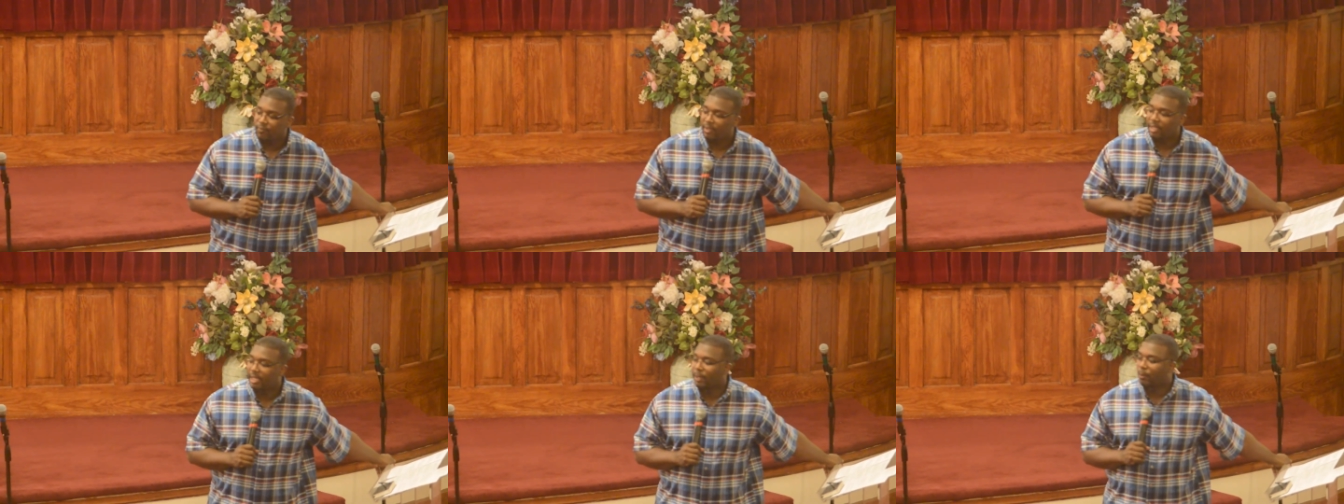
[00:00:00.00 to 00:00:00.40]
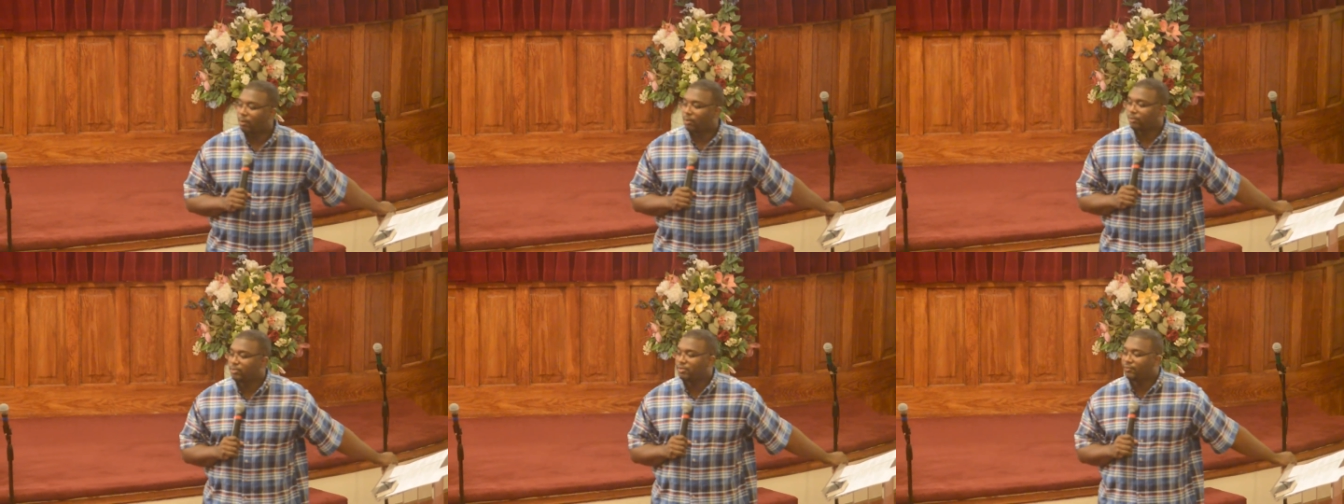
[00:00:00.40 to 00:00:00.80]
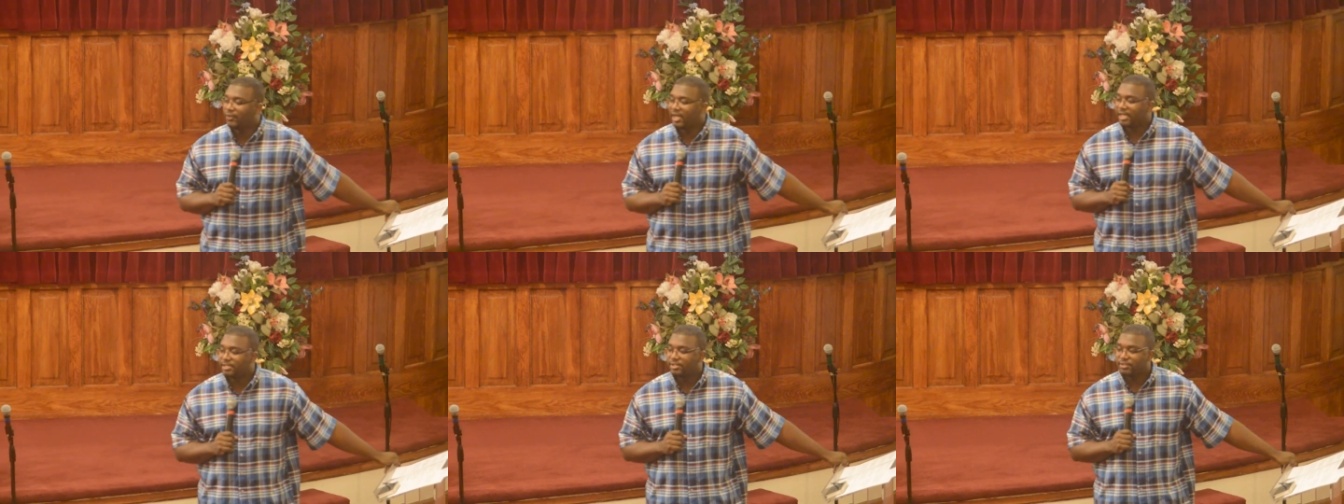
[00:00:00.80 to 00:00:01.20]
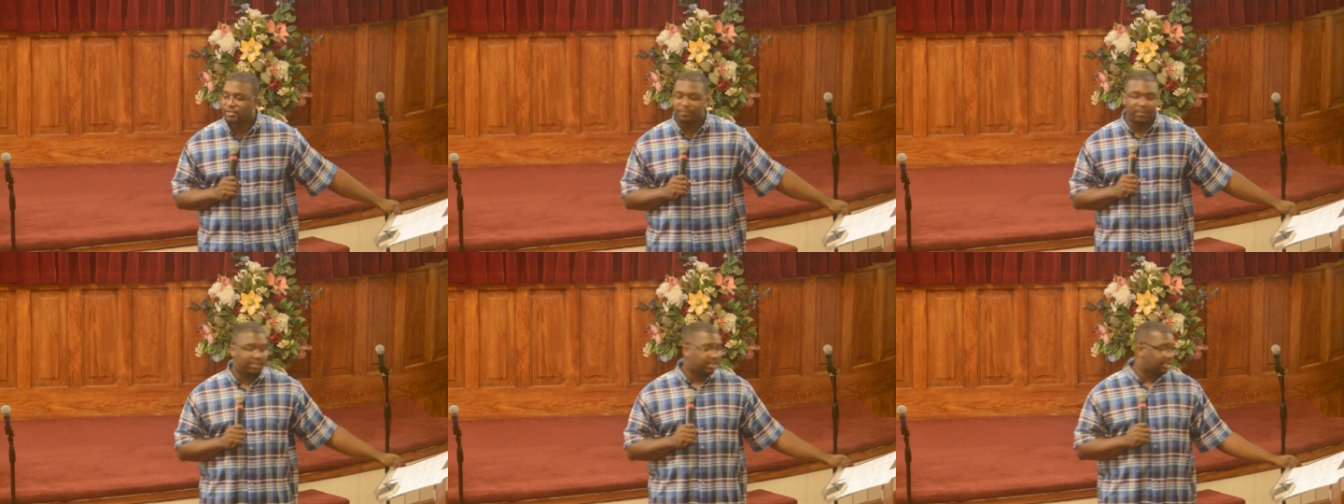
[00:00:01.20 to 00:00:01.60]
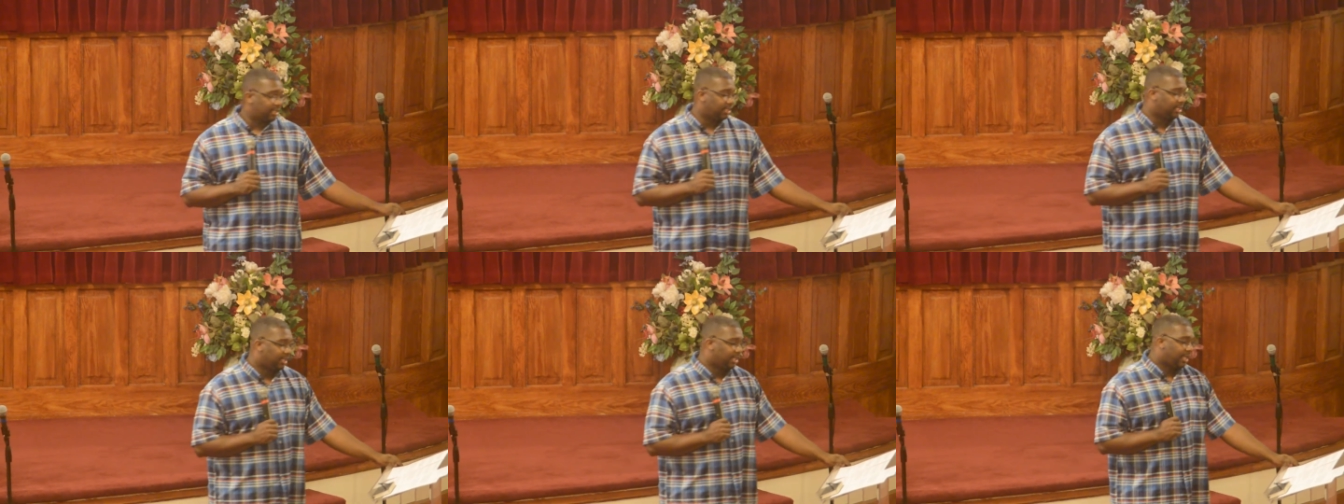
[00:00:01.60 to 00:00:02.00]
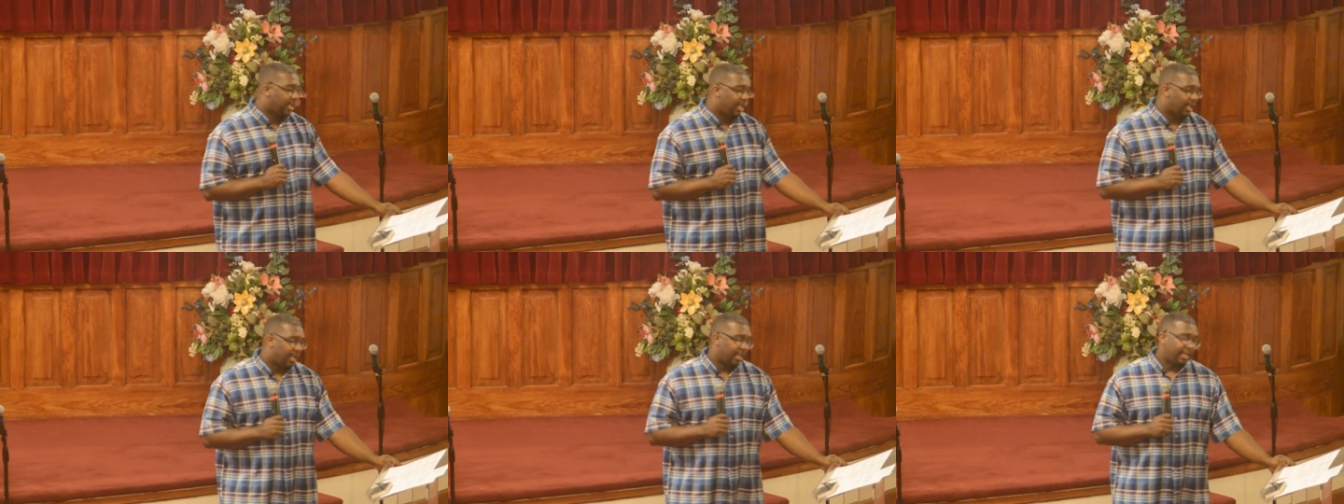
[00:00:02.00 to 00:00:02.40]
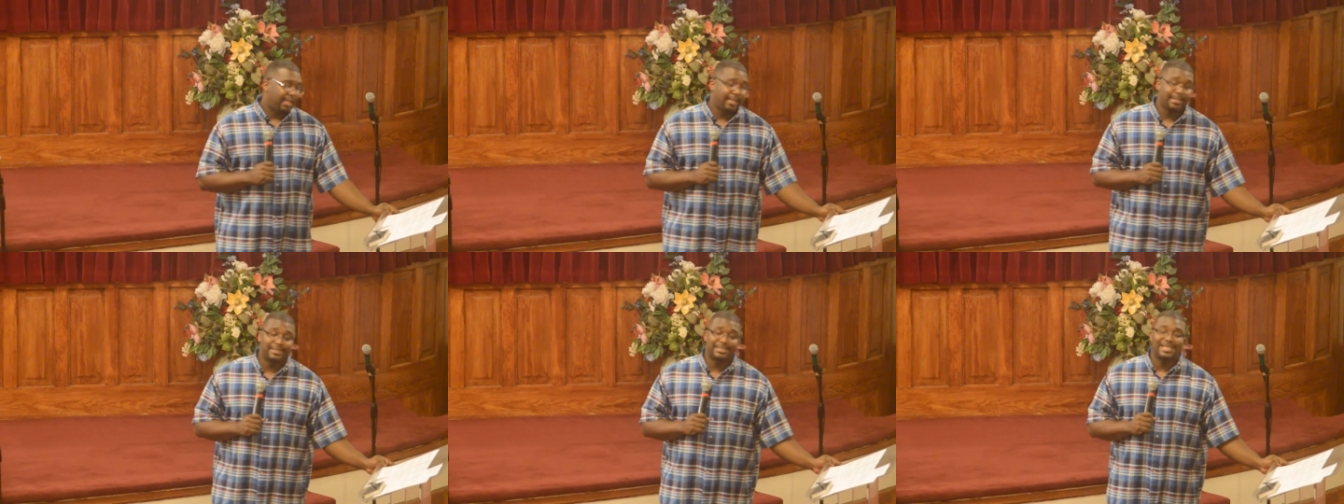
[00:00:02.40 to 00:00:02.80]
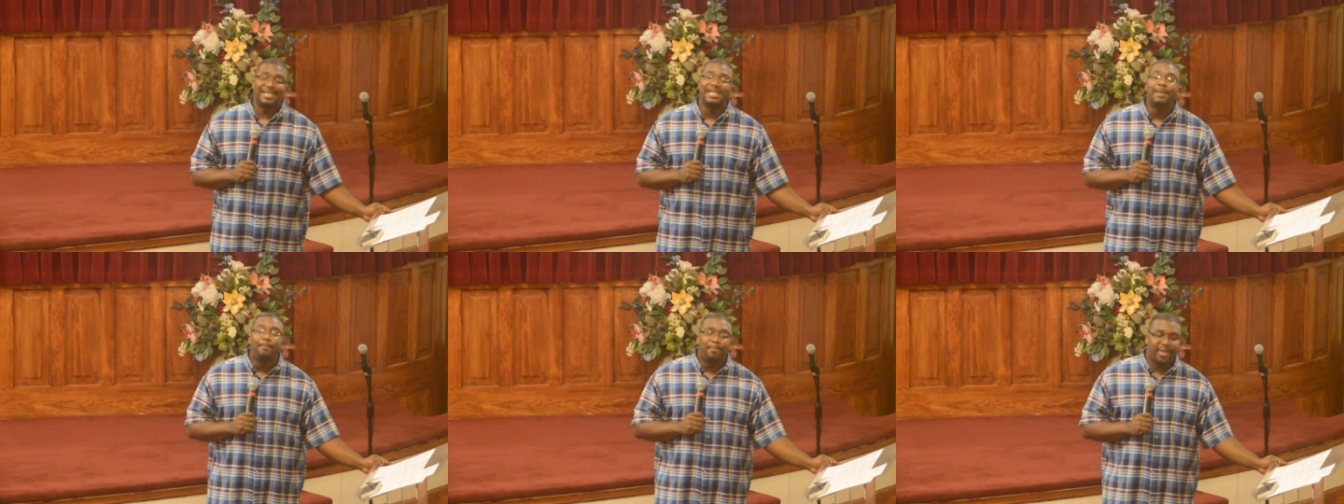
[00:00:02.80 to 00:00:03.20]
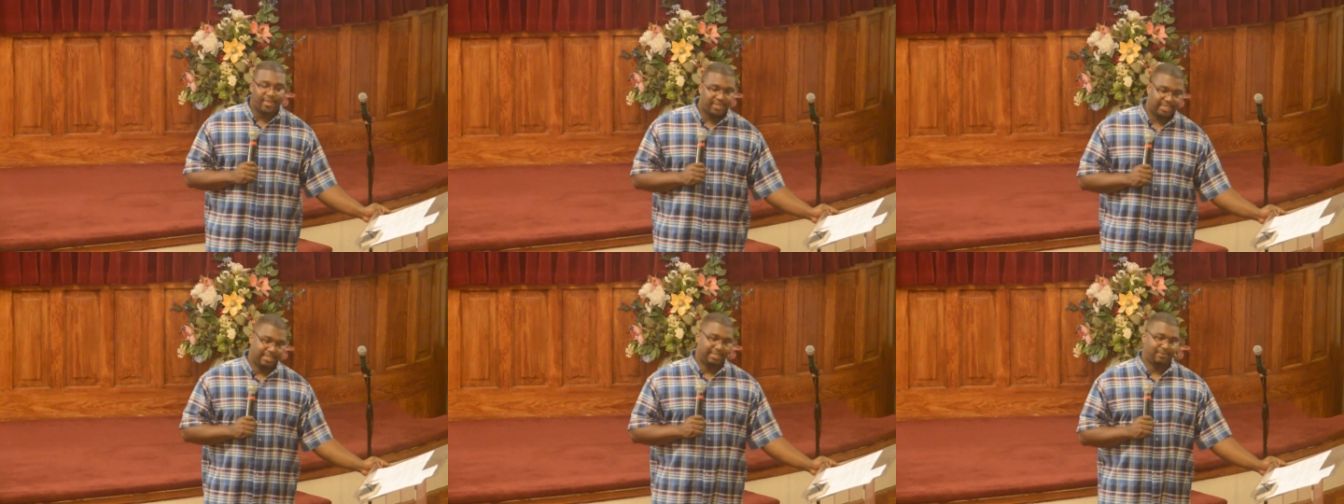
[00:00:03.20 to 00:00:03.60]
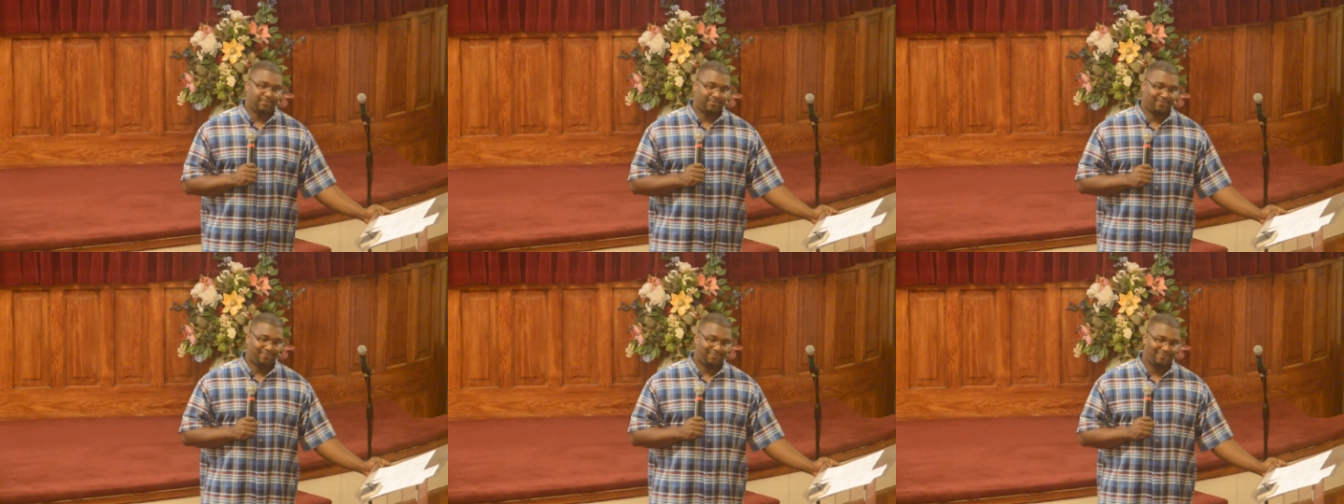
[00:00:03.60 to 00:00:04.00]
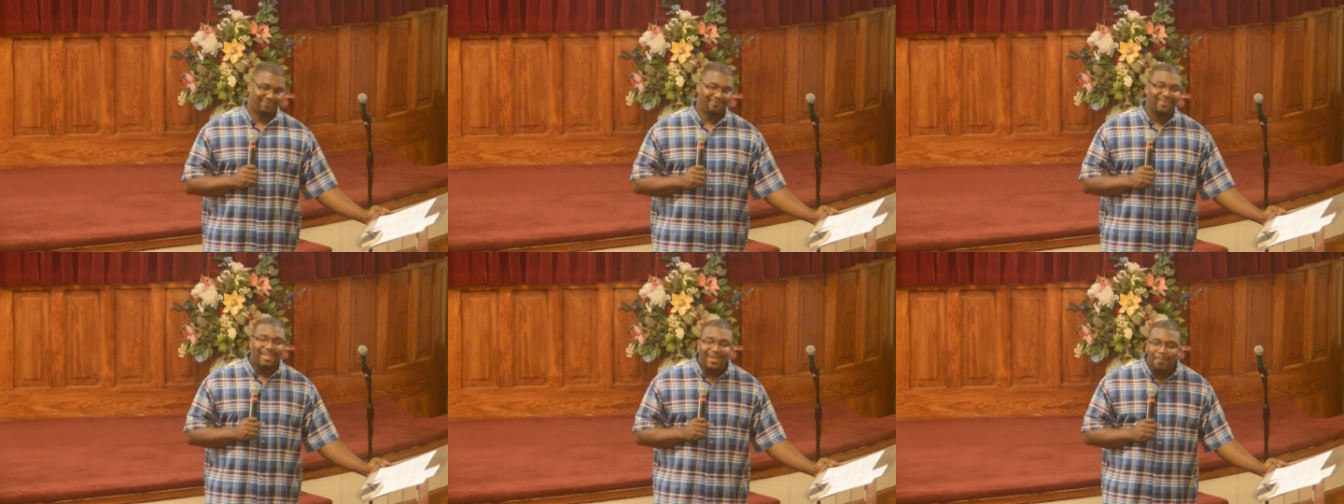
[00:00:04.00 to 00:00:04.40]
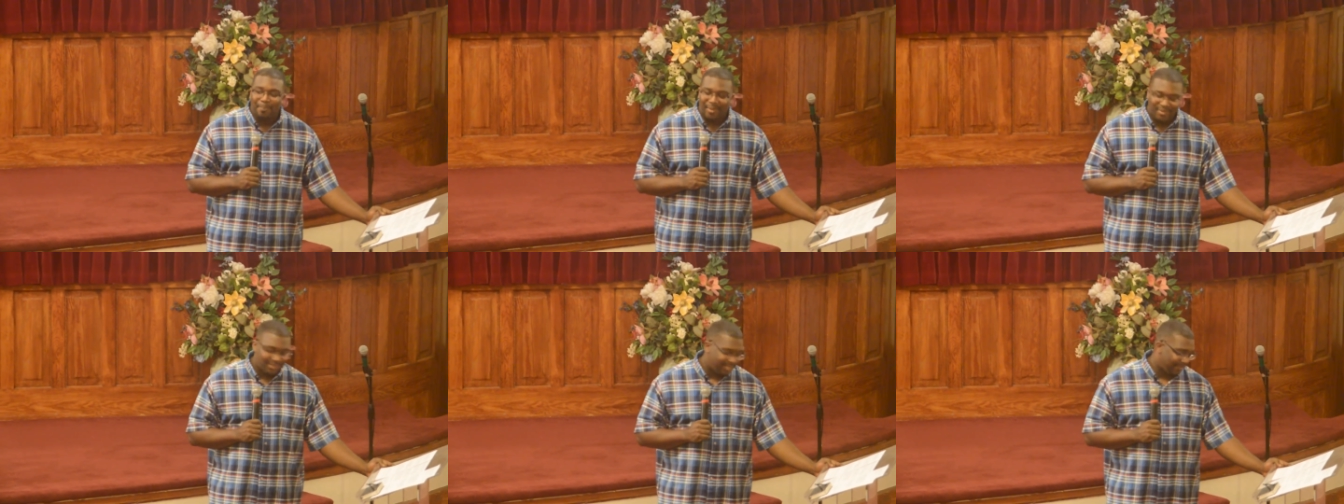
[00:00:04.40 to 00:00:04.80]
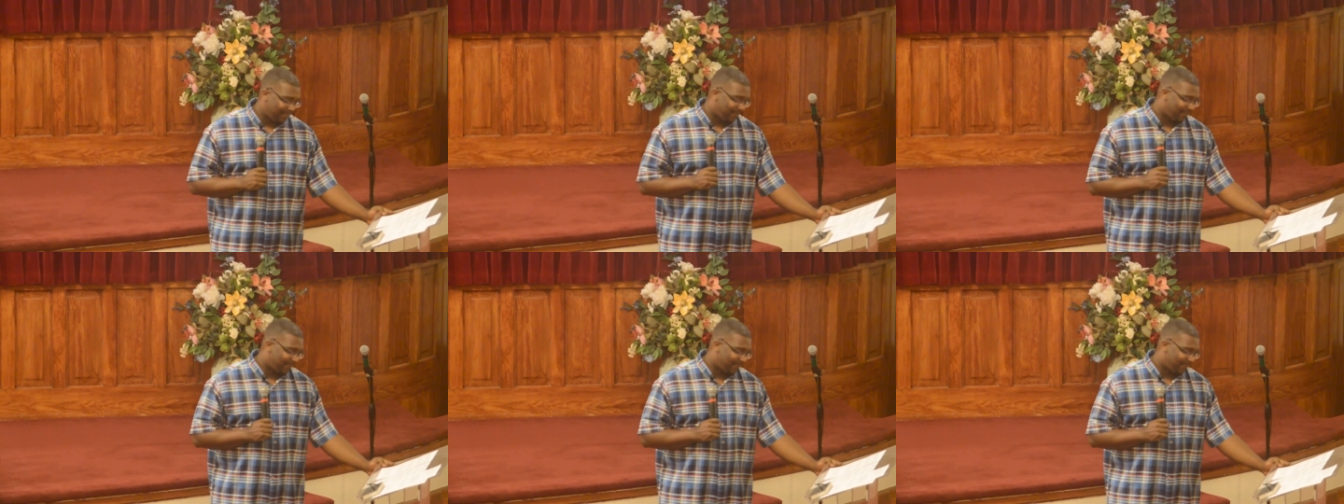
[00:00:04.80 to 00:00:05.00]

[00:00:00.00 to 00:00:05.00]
and I won't go too fast, you just put this in, is empathy. Empathy.